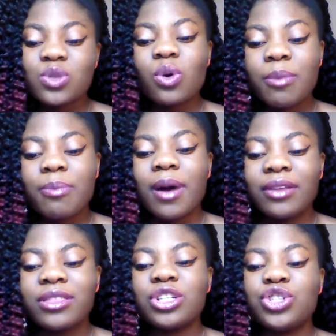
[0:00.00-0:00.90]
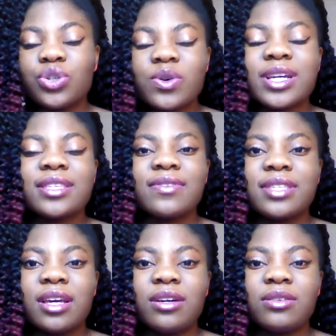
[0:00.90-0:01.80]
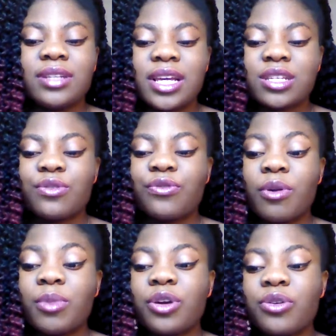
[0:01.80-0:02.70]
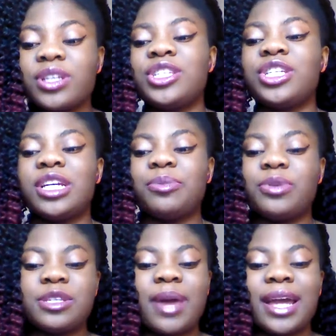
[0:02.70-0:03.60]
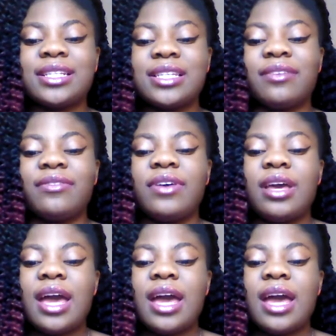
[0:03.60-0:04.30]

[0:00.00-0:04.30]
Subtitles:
talk about the joys of singleness from a Christian perspective,